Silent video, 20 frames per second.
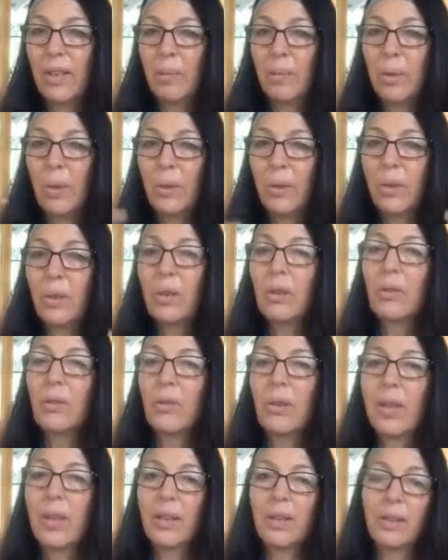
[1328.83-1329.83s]
the emotional
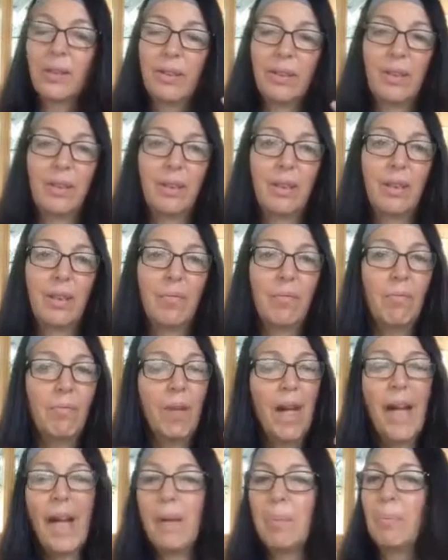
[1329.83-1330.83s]
triggers that are
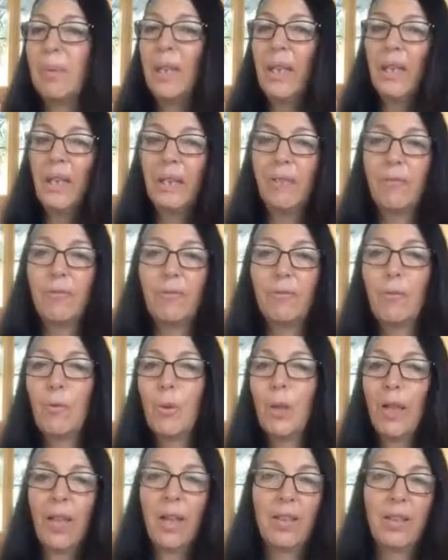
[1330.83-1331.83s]
happening
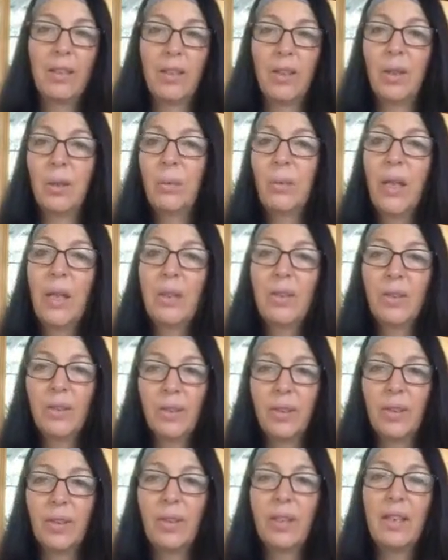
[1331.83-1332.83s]
for us around
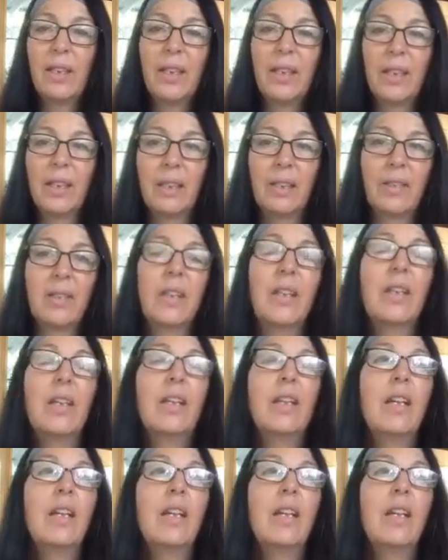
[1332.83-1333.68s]
certain things.